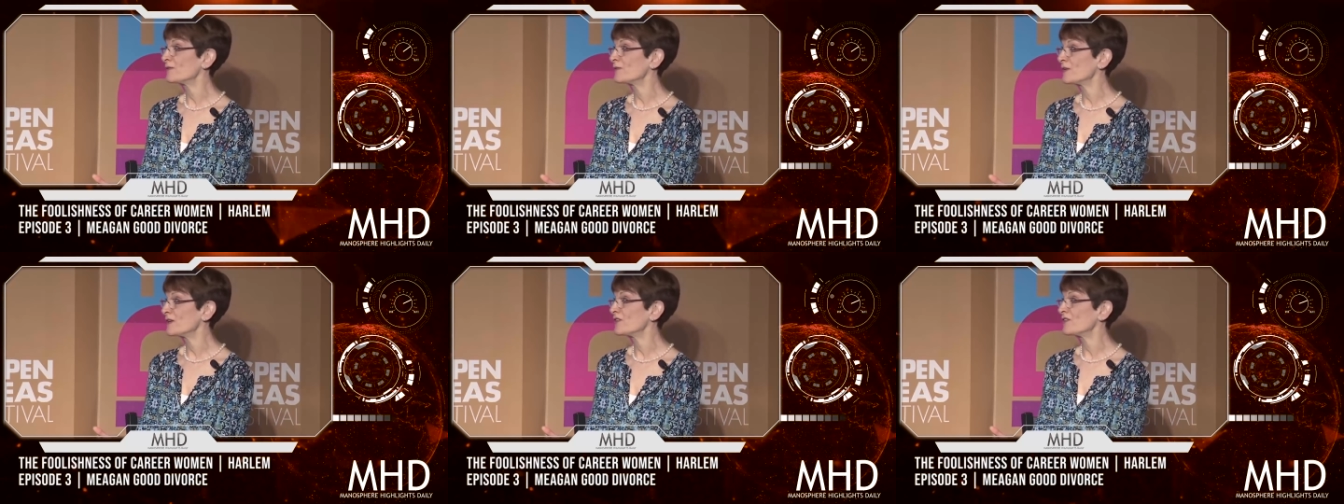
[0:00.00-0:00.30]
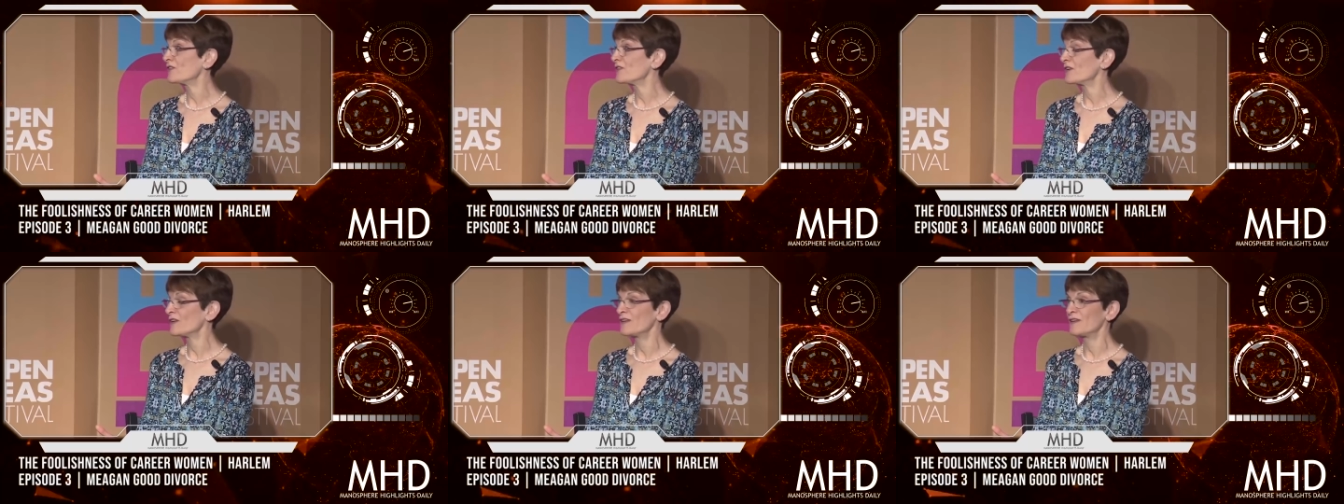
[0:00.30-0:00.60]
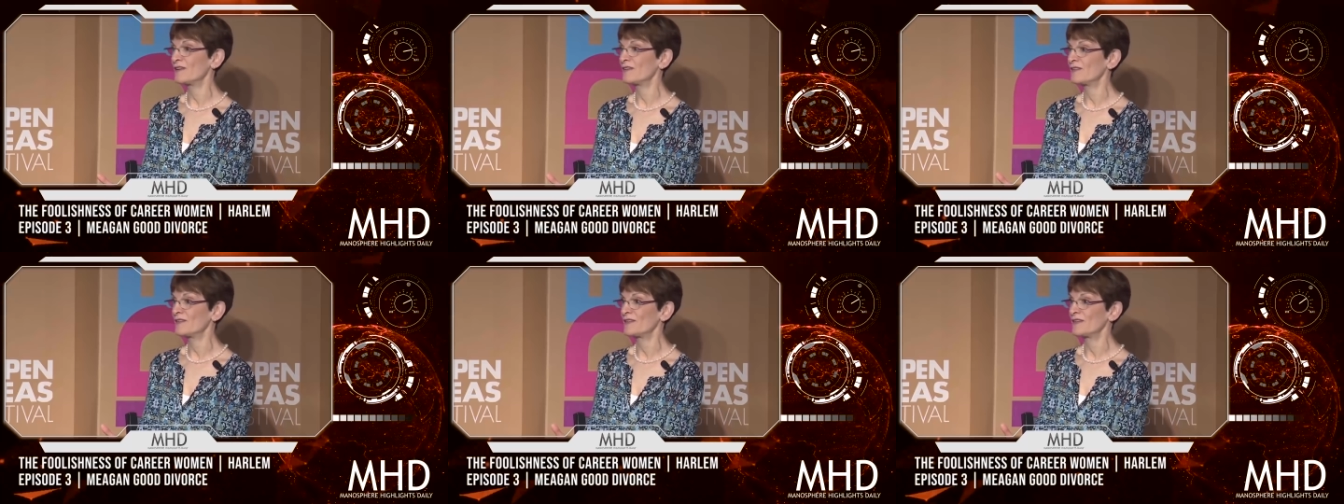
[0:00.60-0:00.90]
which
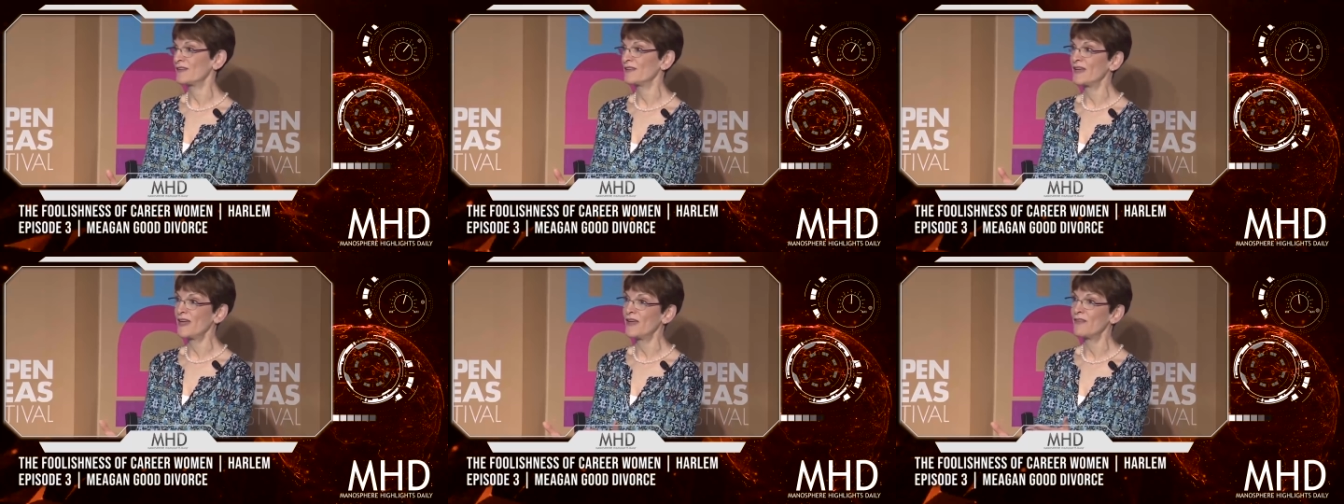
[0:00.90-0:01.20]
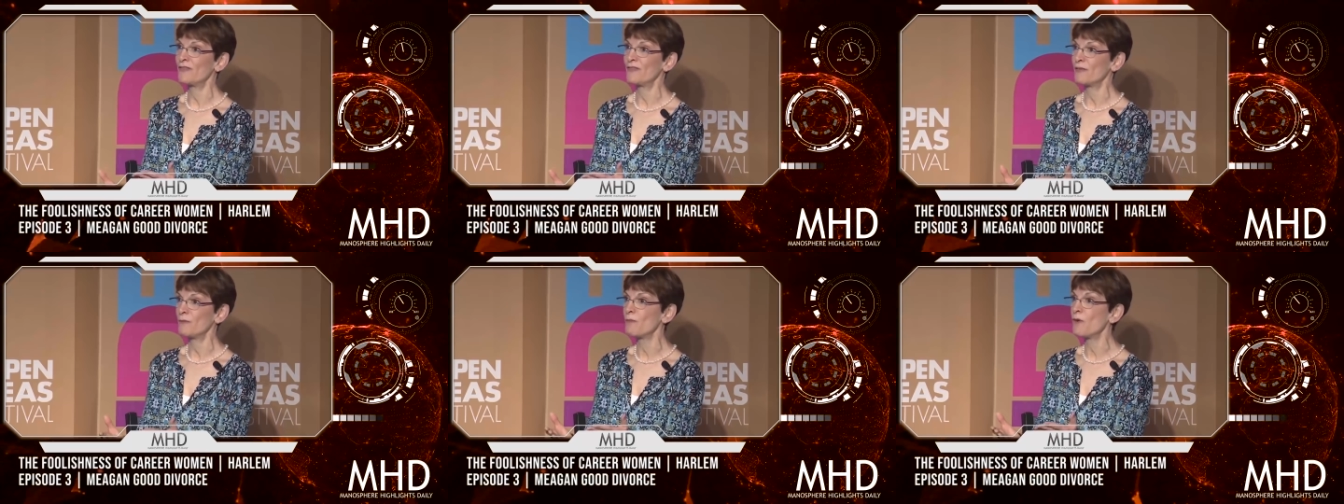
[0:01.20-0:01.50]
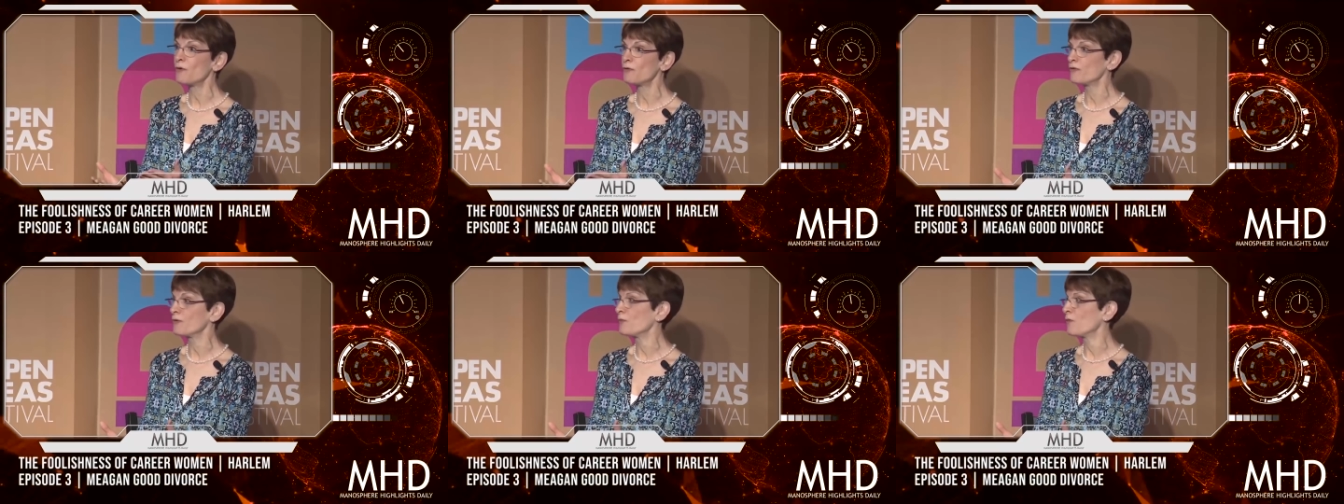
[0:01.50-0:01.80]
is, in the end, the
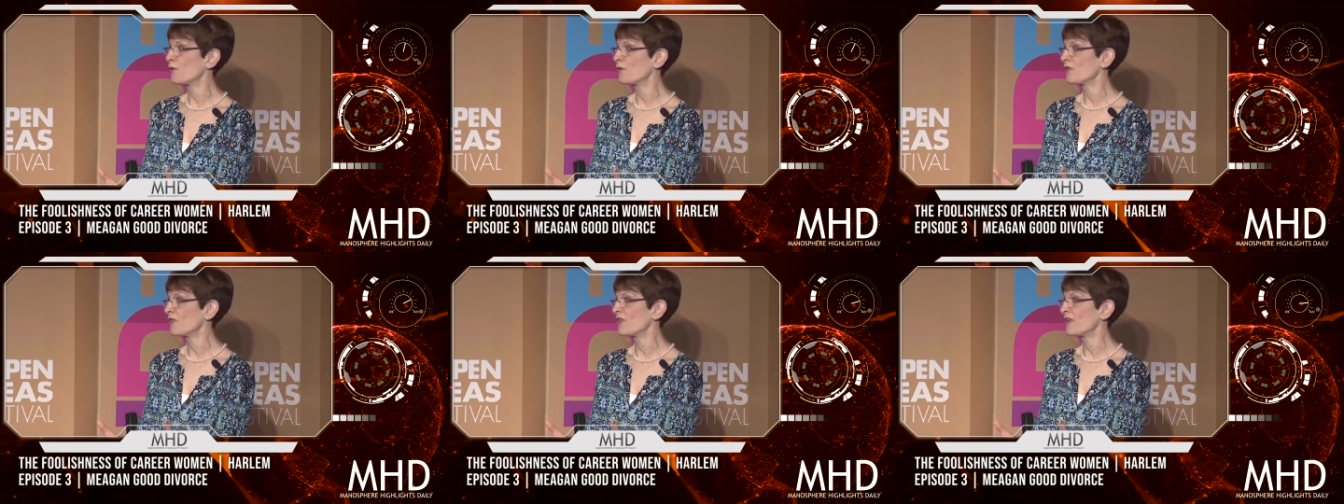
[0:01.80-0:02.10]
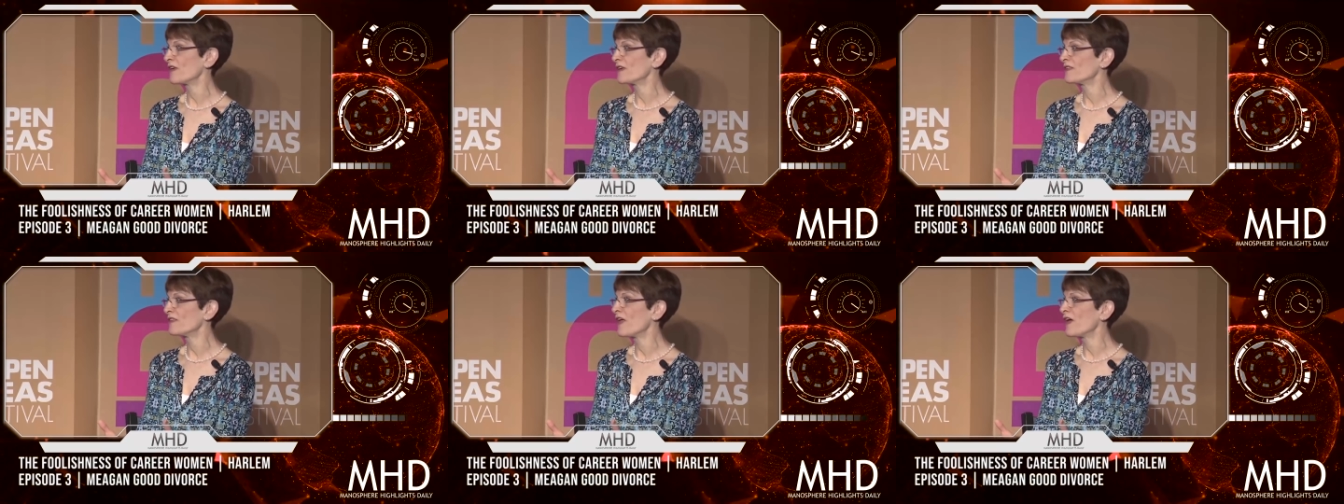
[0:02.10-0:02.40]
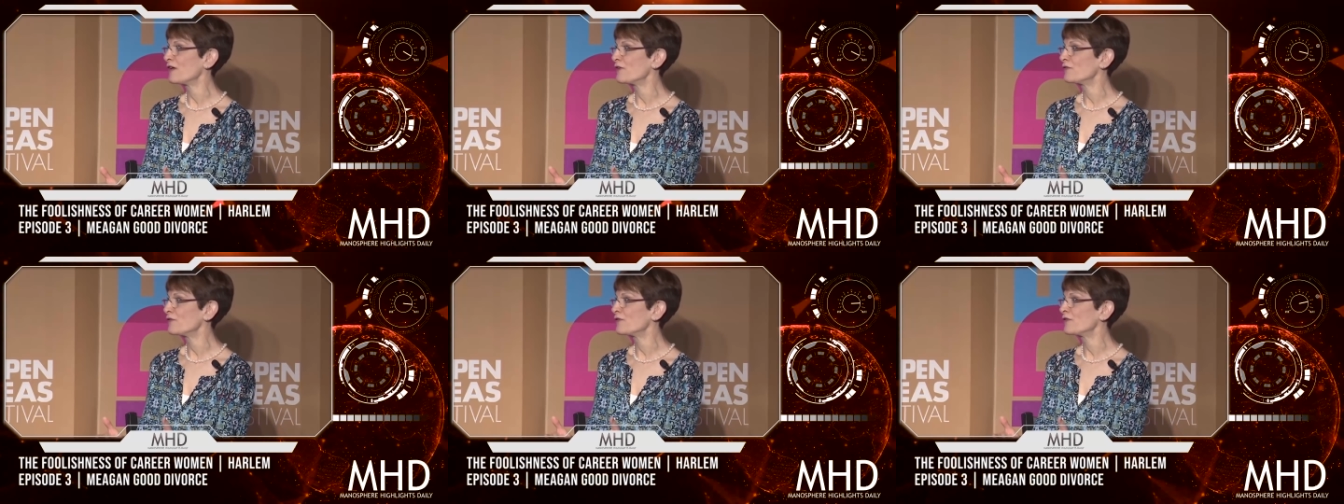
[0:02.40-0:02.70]
most important thing in
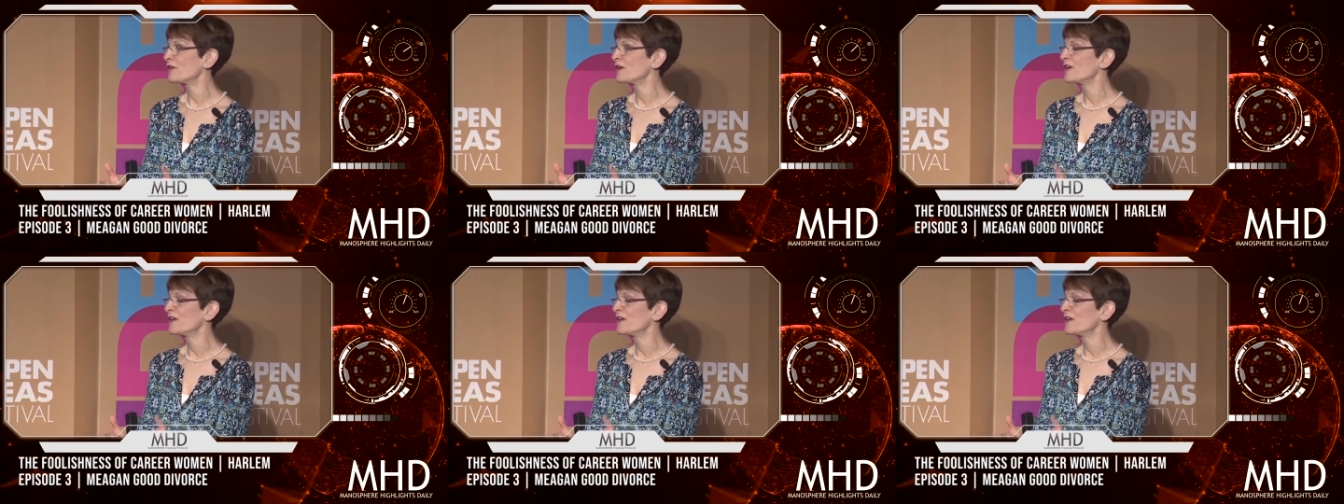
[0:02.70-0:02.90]
life.